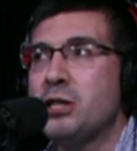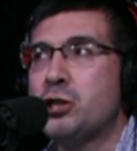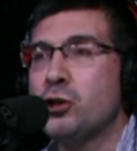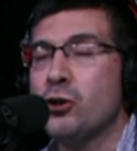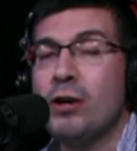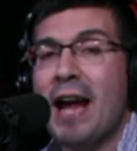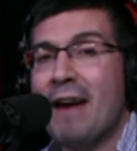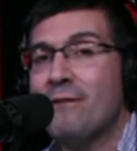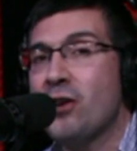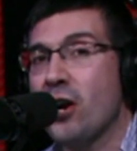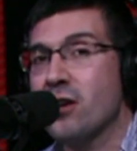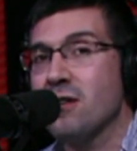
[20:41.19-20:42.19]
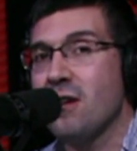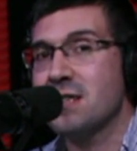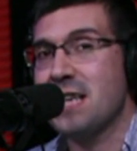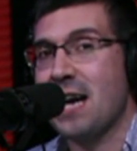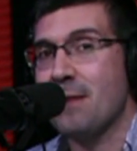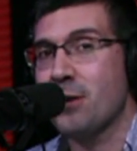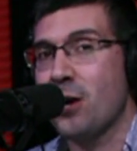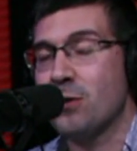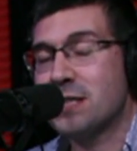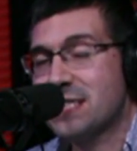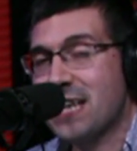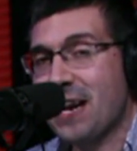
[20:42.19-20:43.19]
should have done a long time ago
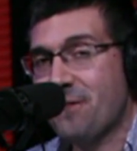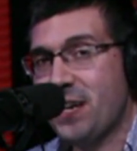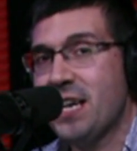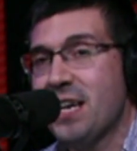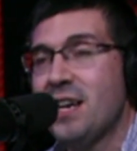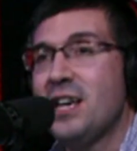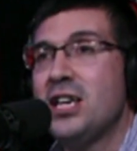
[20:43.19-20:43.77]
at safety.